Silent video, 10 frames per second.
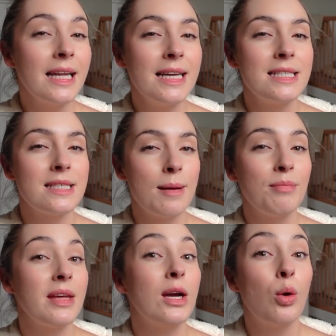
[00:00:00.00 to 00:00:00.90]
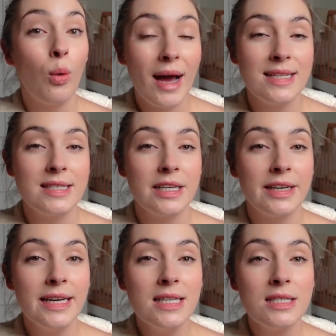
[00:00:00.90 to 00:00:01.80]
lead to something quite
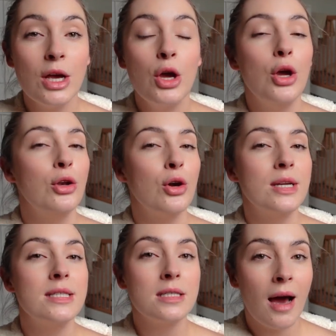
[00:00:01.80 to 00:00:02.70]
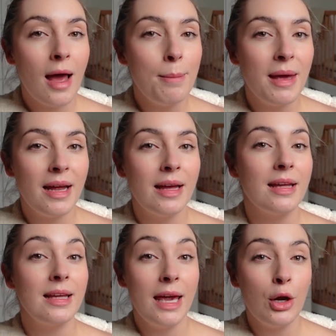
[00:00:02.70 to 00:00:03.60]
serious known as diabetic
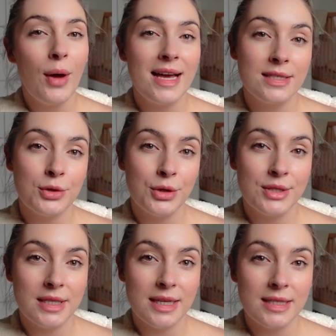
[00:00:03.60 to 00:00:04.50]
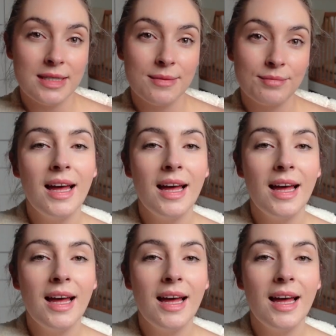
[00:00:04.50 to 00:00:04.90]
ketoacidosis.